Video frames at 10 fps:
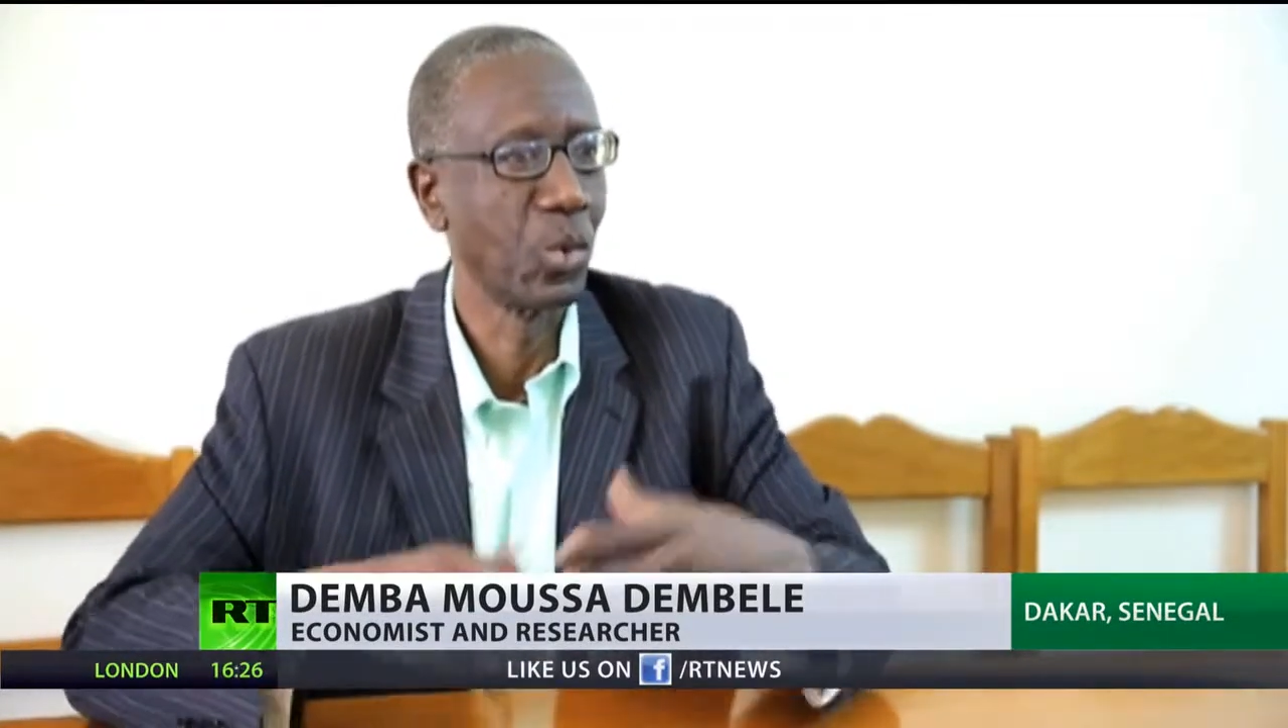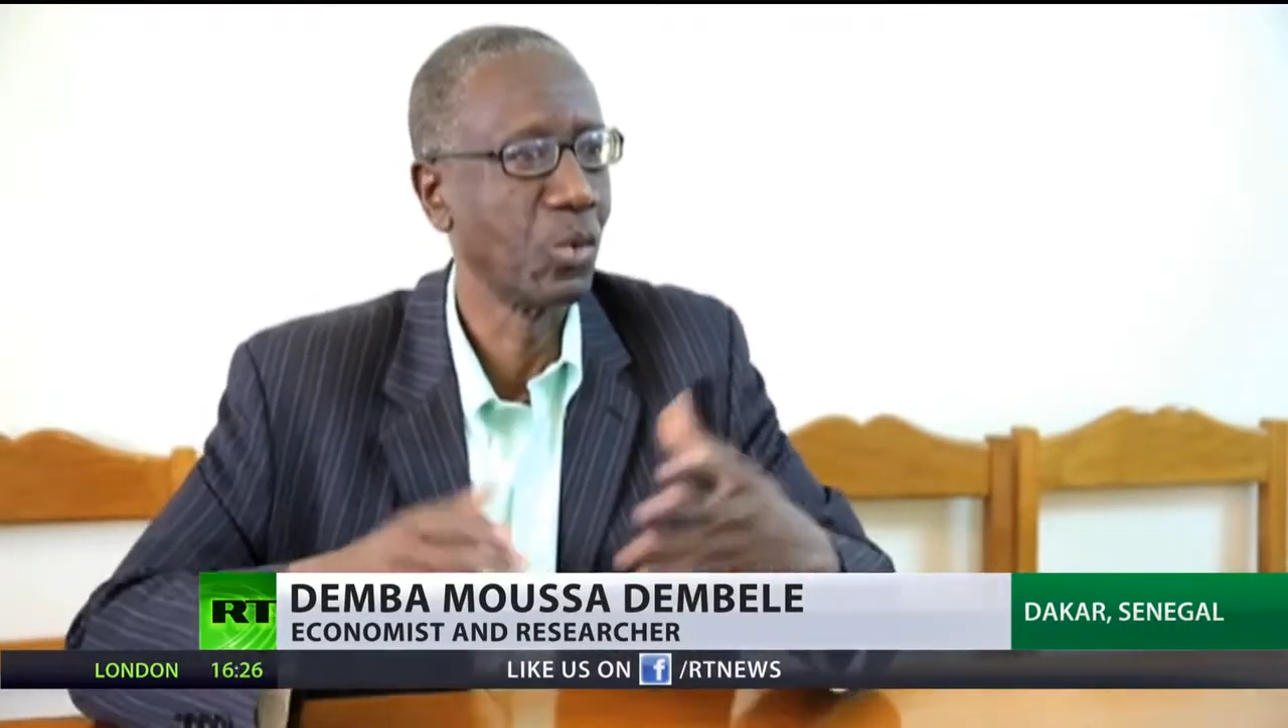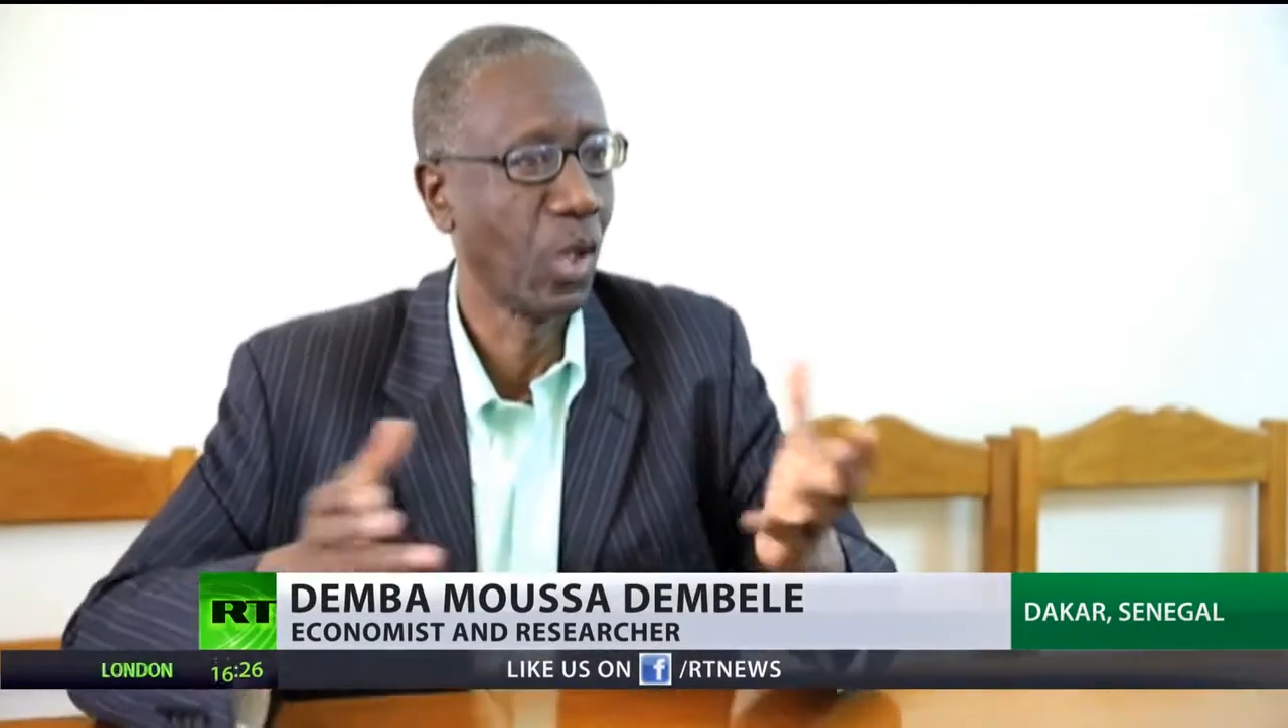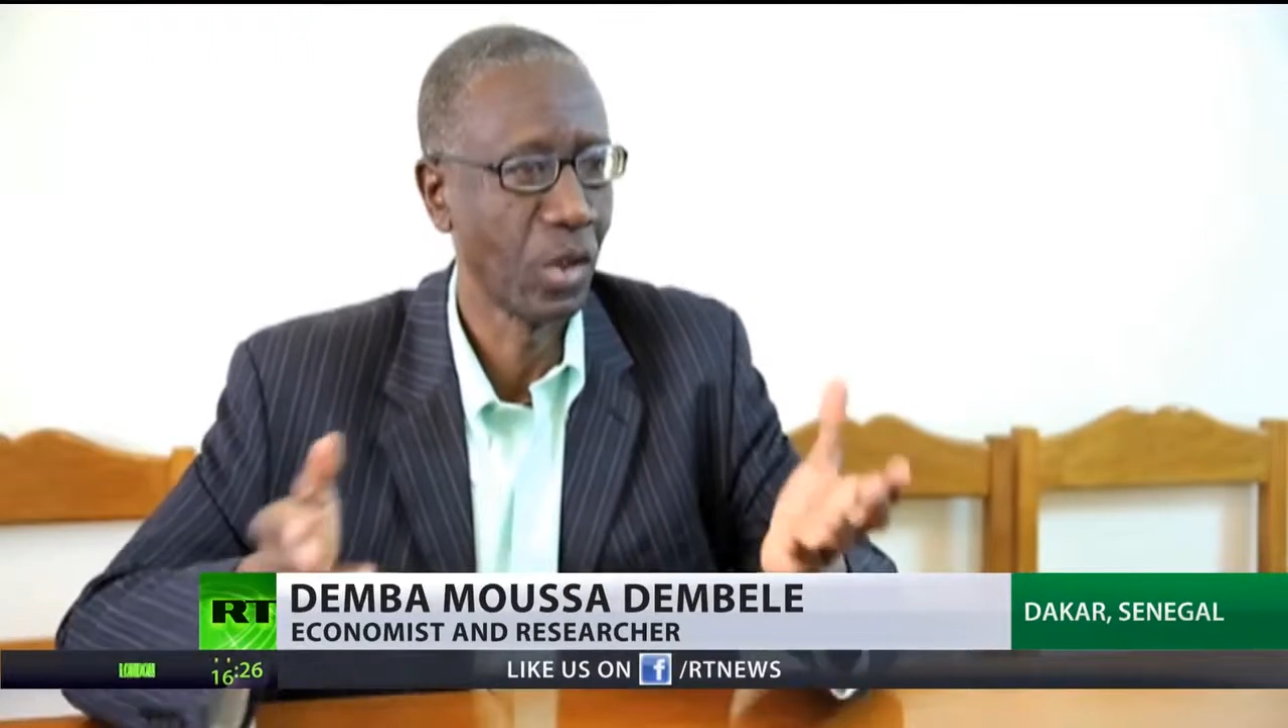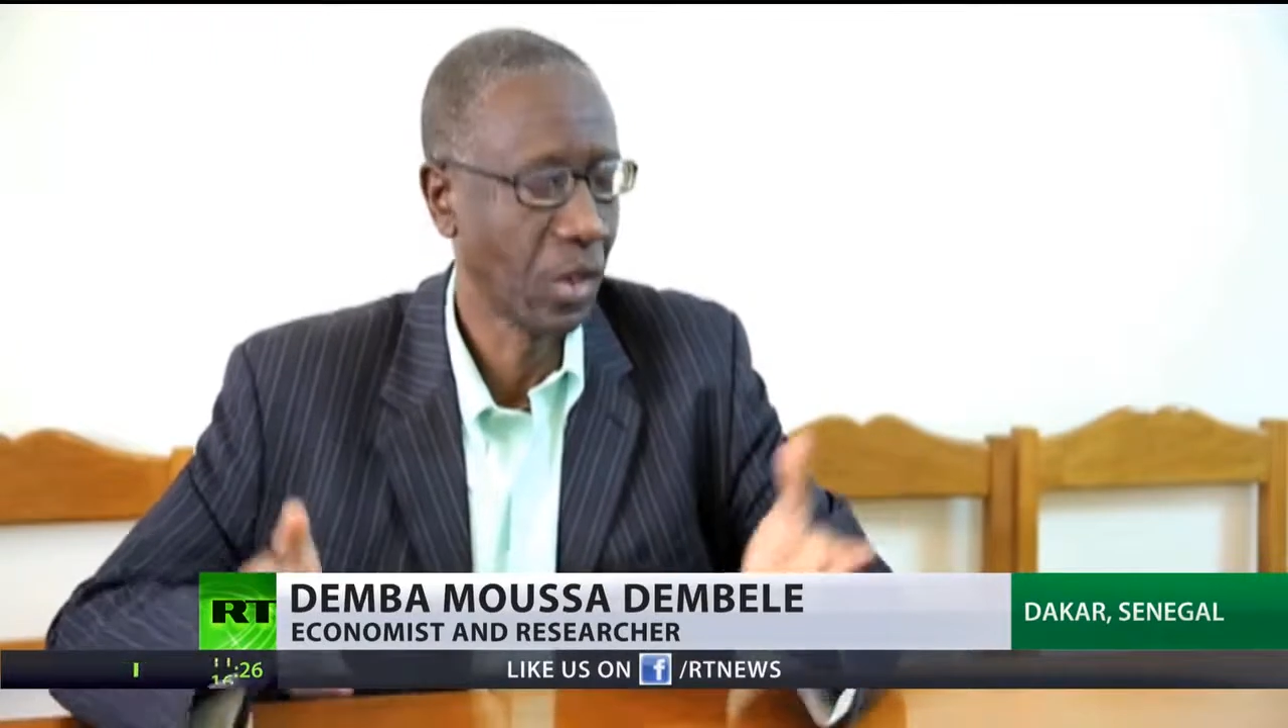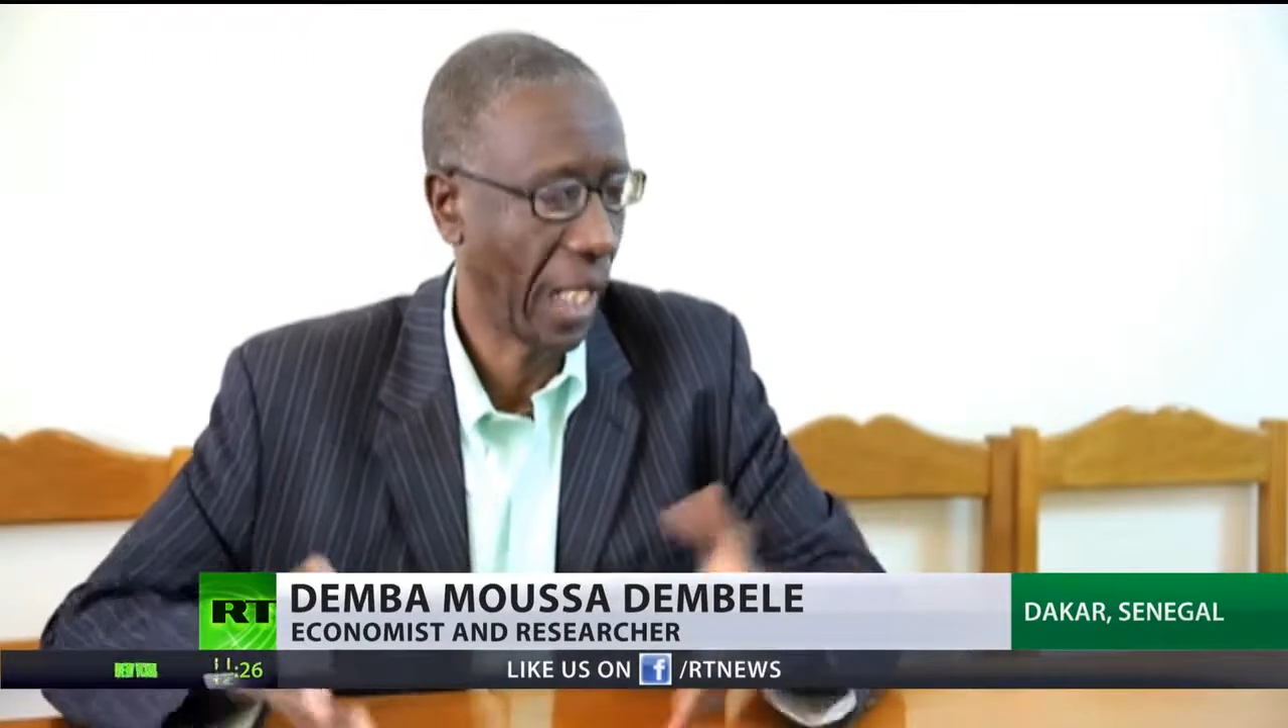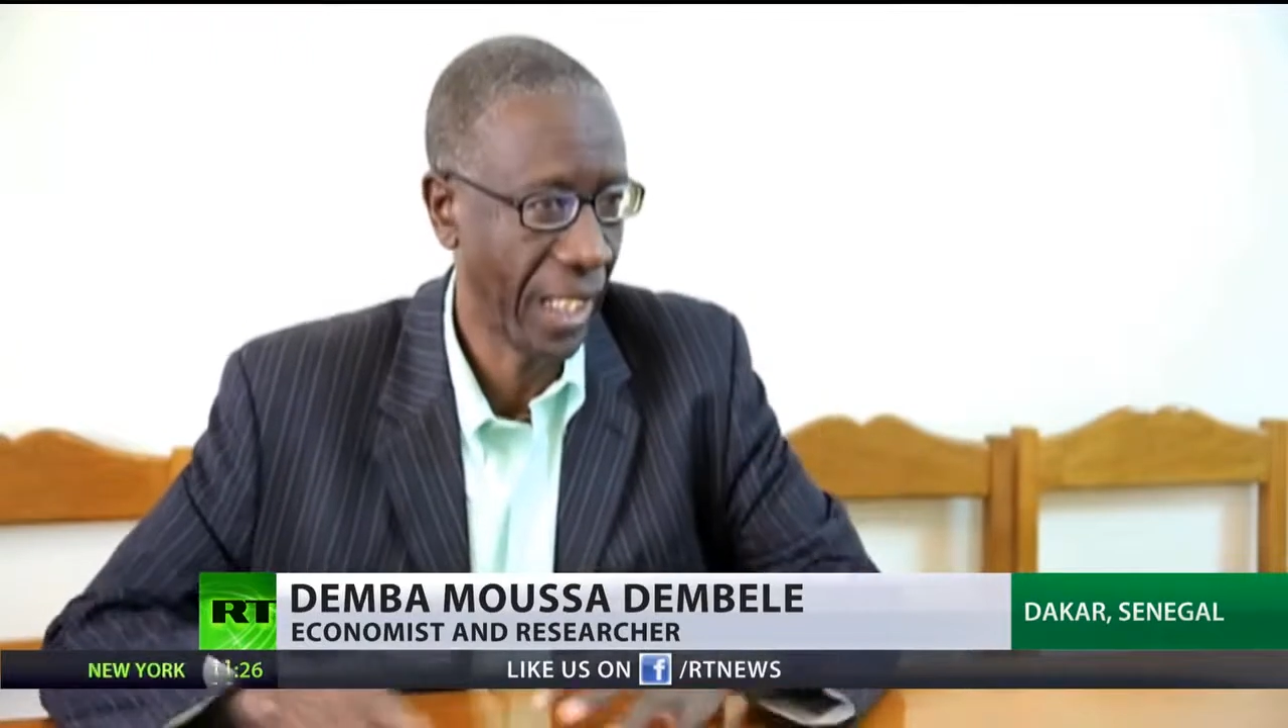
happen here in